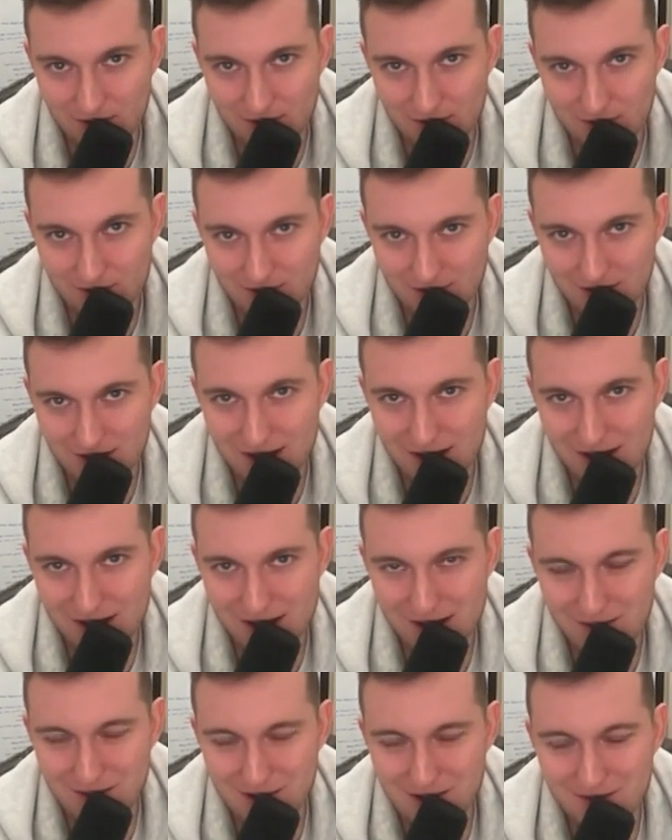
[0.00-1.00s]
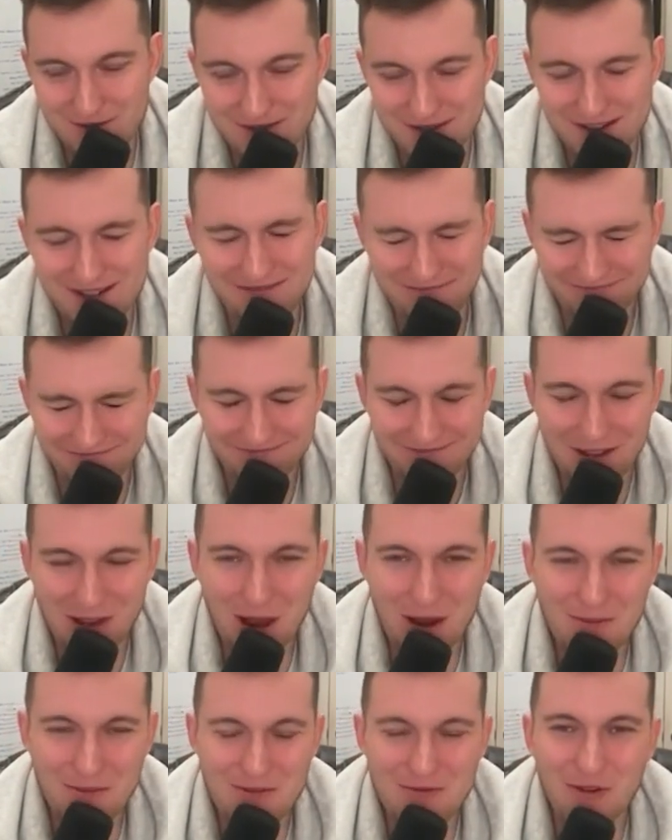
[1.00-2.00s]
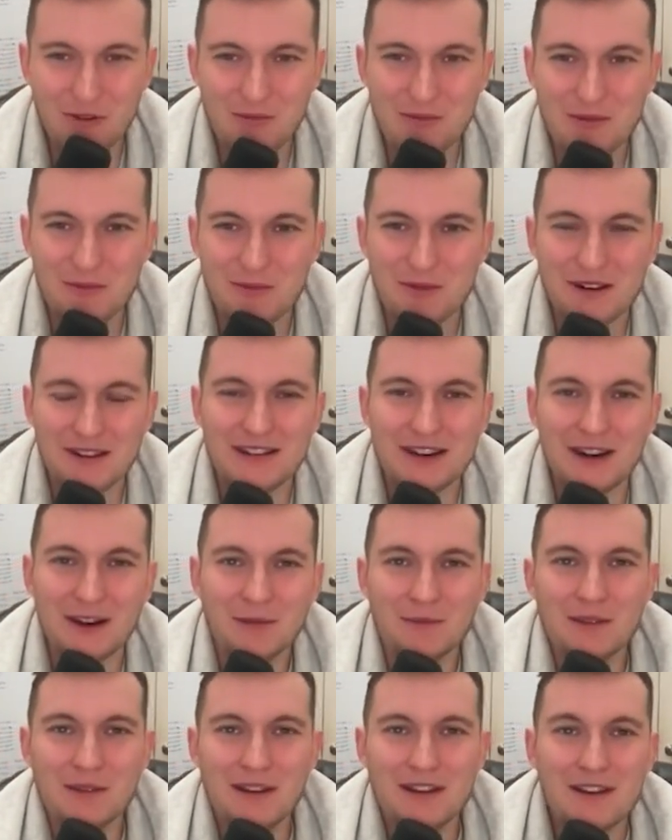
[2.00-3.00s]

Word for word: of the AI prompts there, the copy will be pretty dialed.